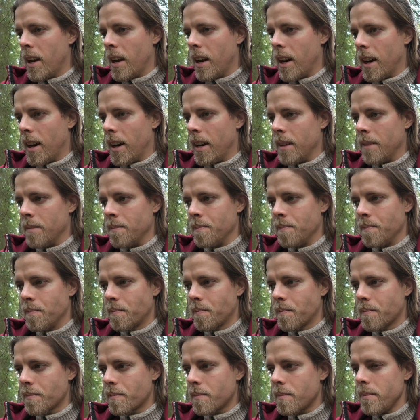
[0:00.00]

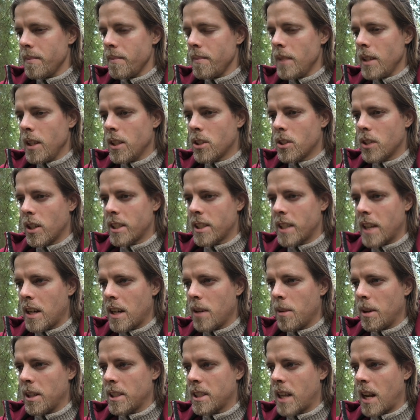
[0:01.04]
So I
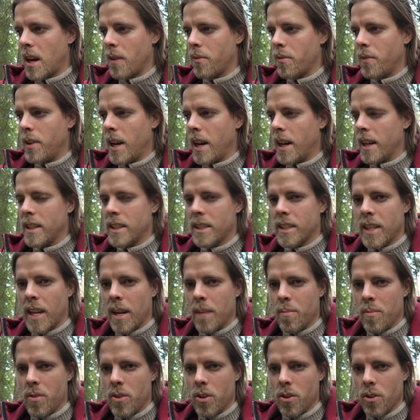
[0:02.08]
to myself, yeah, it's
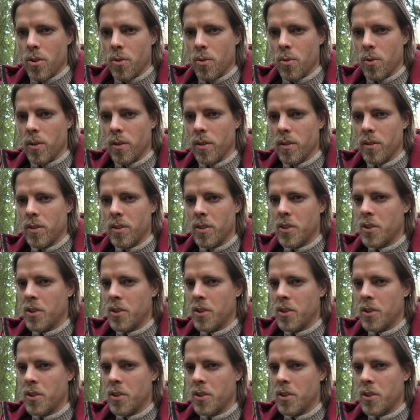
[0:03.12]
time to